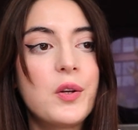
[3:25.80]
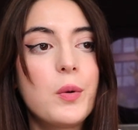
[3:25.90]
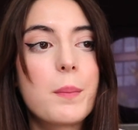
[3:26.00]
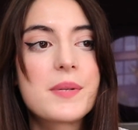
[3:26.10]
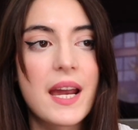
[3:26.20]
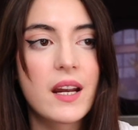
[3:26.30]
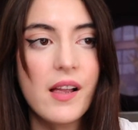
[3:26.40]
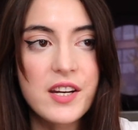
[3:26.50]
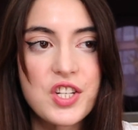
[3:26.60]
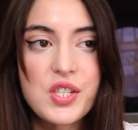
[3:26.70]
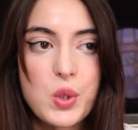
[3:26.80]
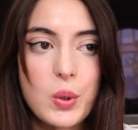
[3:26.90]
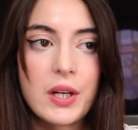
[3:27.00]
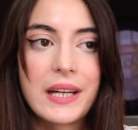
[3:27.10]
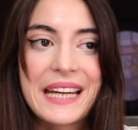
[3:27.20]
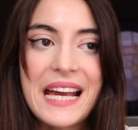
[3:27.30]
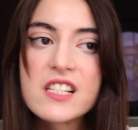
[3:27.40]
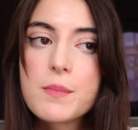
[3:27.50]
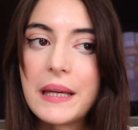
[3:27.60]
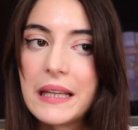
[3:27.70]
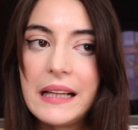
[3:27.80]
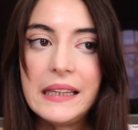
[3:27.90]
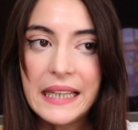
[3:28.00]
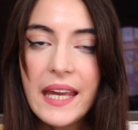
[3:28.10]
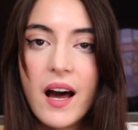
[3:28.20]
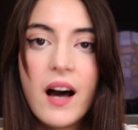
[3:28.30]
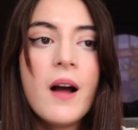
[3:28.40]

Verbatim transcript: to psychology student Caspian Leah,